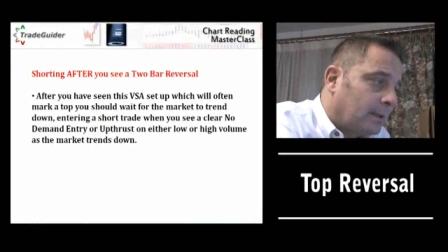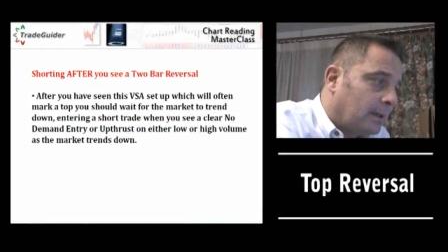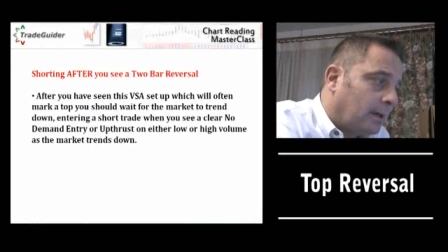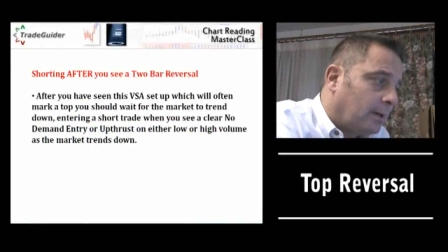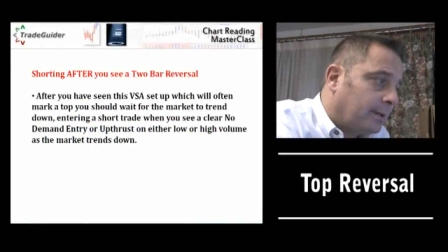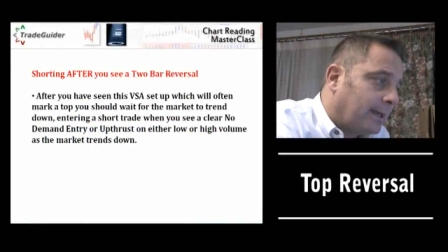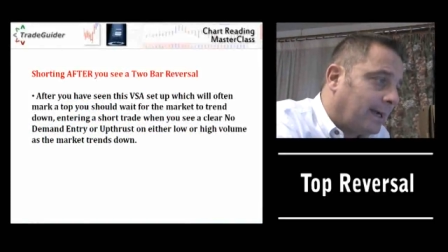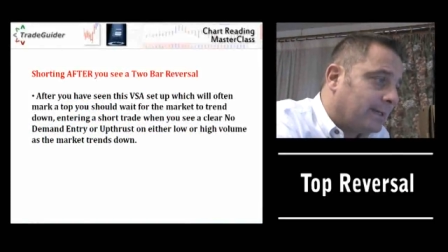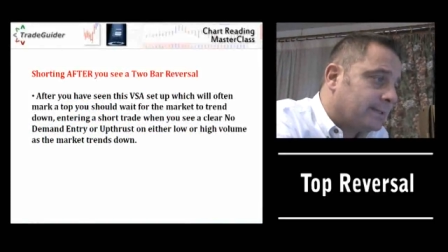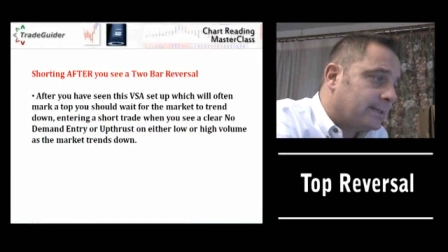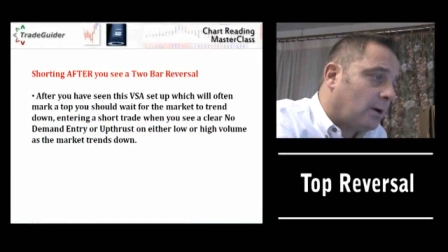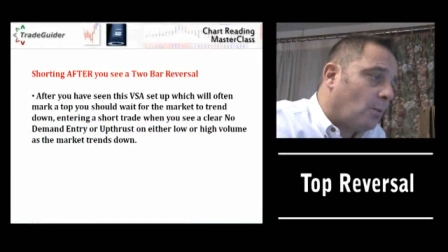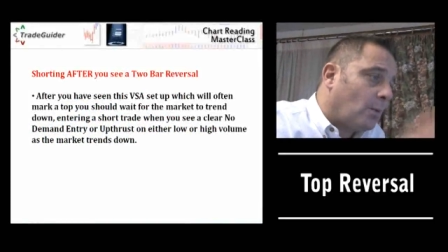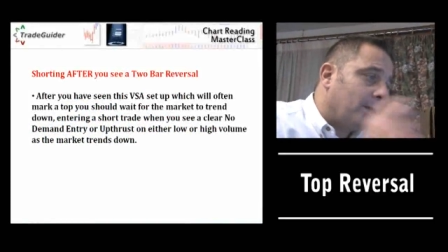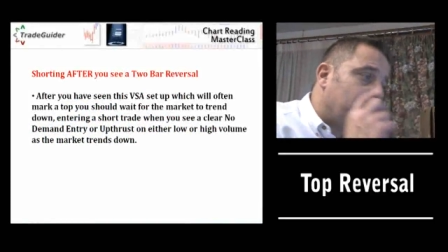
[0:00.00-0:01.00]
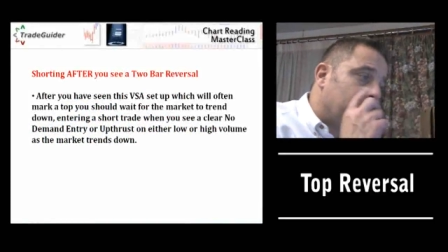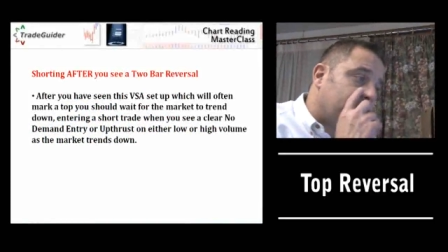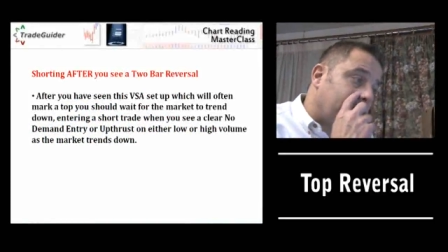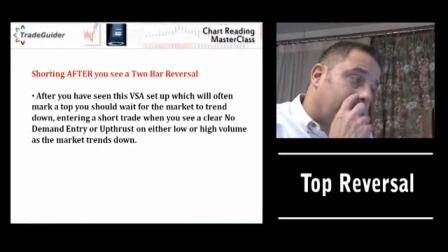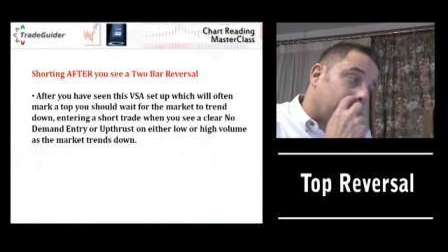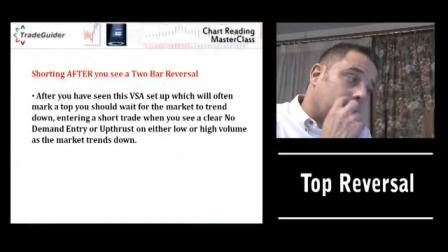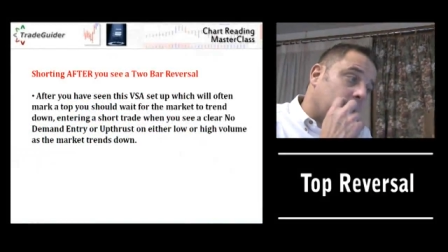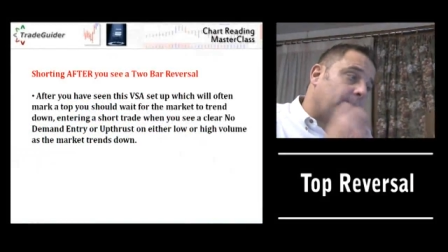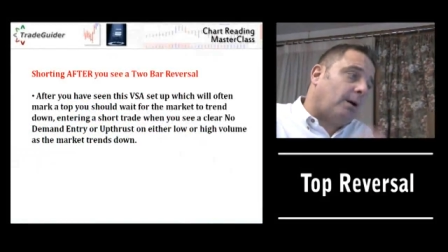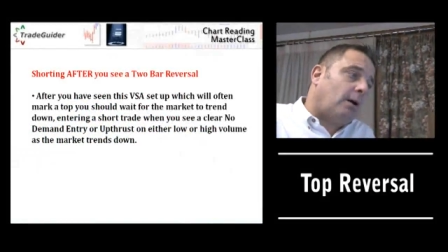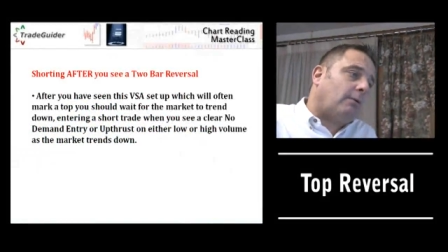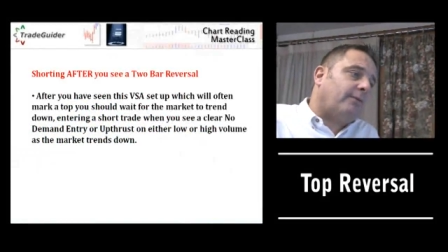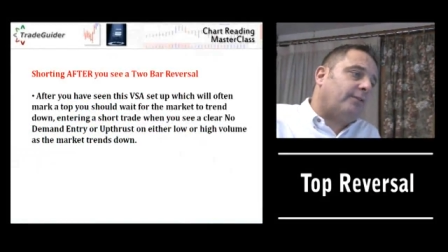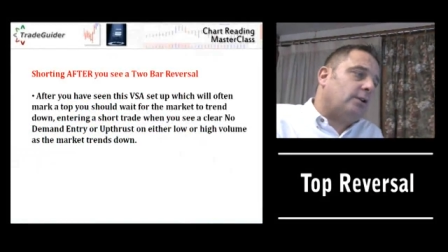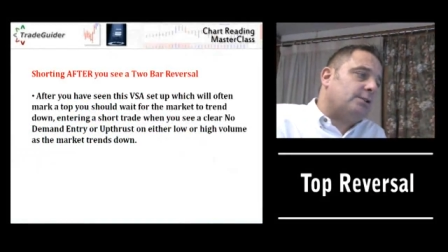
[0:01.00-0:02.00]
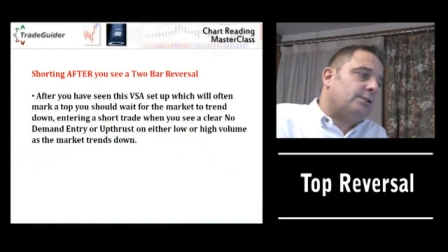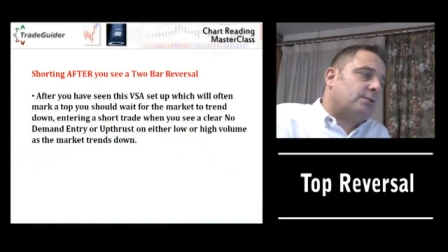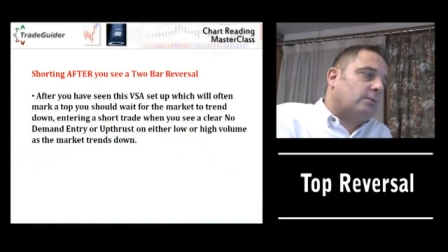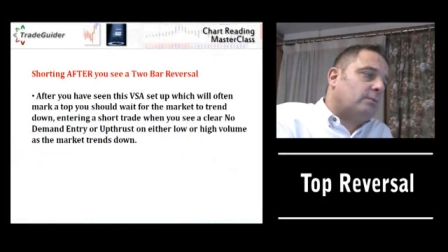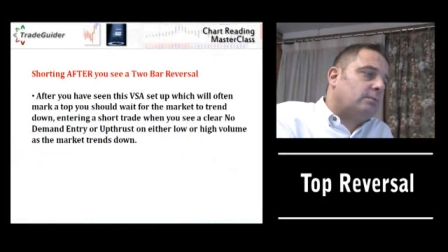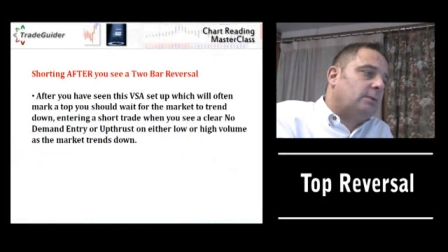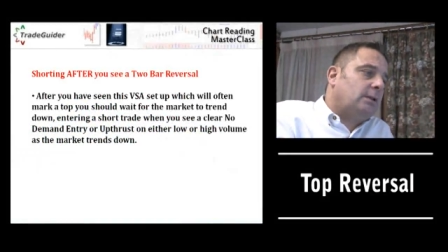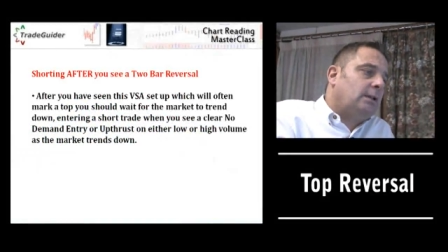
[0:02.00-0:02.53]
Okay, so when you see a 2-bar reversal,